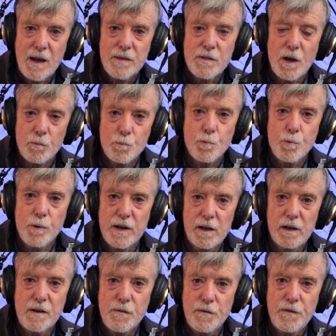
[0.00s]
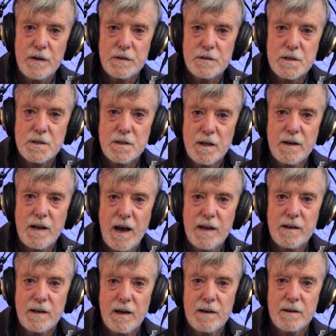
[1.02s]
that really fits the
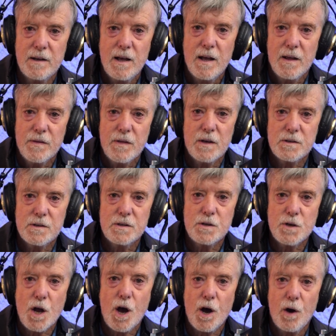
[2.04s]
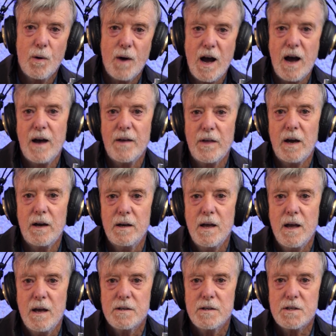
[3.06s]
data. There's no other
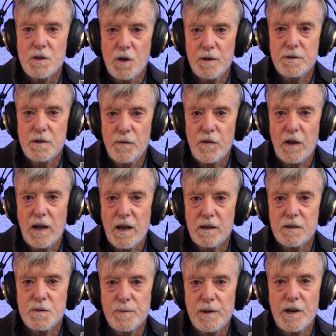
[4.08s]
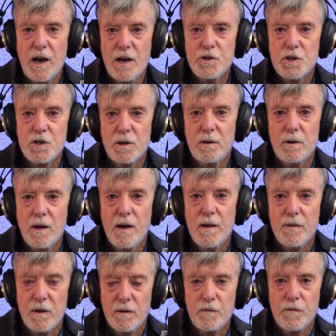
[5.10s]
scientific explanation
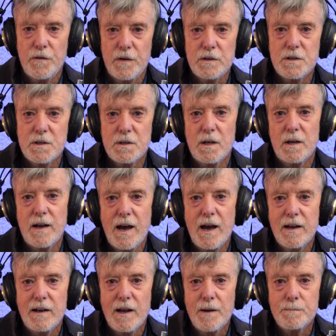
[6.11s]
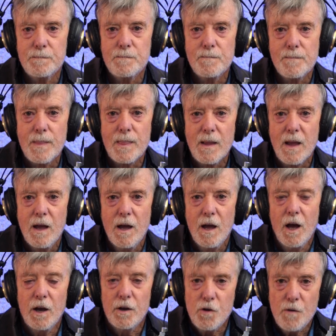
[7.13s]
that fits the data.
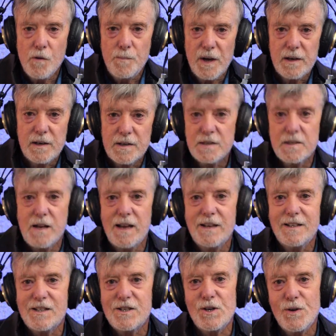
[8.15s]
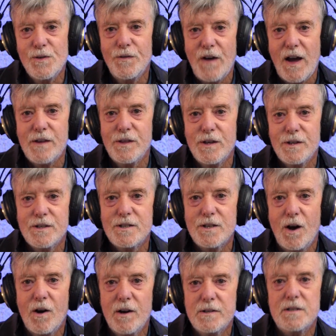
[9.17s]
You've been listening to Faith and
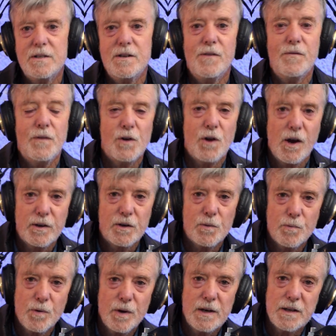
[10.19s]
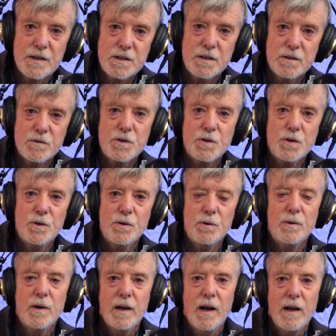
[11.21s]
Science, and if you'd like to re-listen
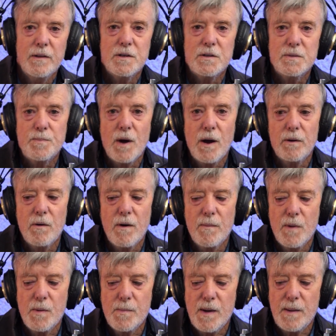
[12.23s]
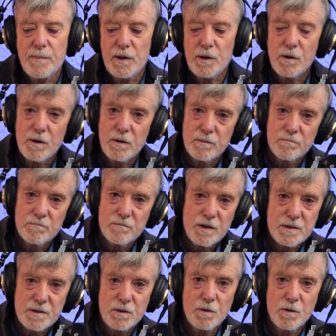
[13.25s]
to this program, remember you can
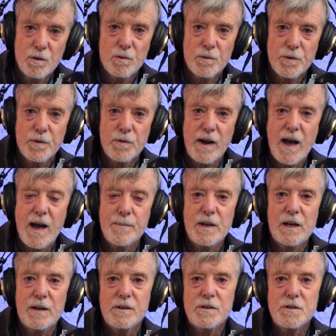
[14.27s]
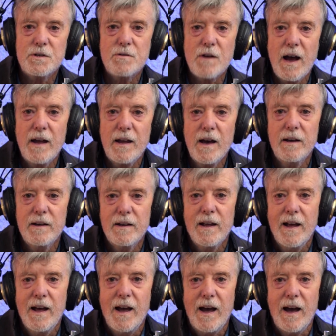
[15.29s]
just Google 3ABN Australia
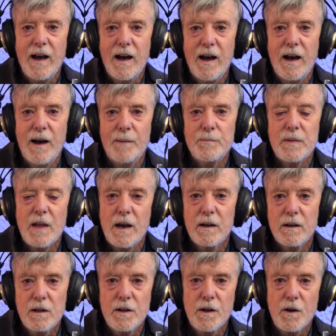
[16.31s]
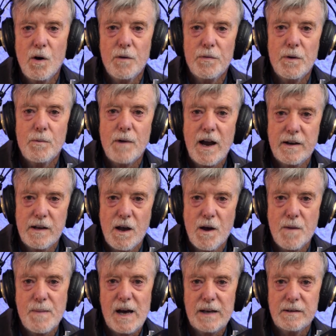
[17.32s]
and click on the
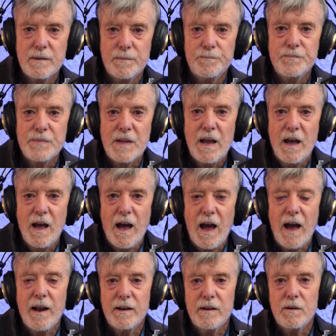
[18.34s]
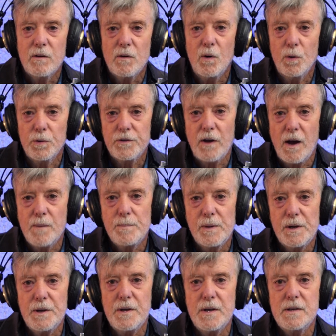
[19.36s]
radio button. And also,
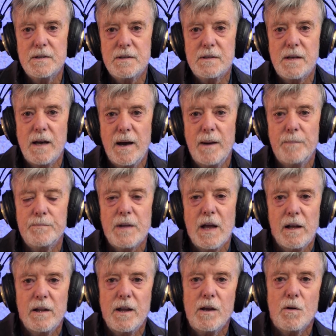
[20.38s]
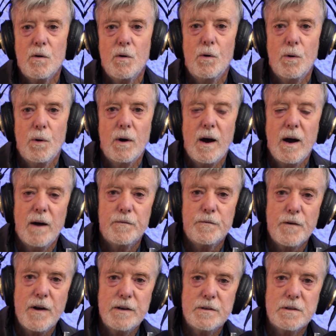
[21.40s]
please let your
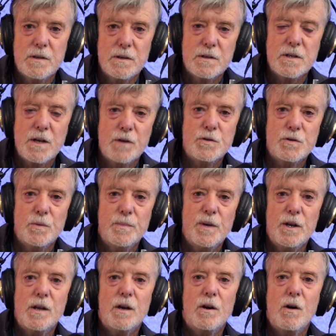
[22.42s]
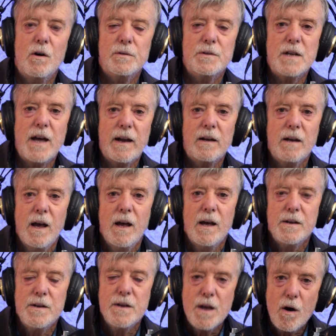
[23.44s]
friends and social media contact
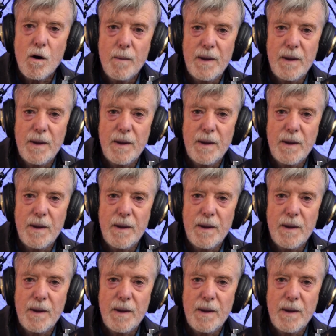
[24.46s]
know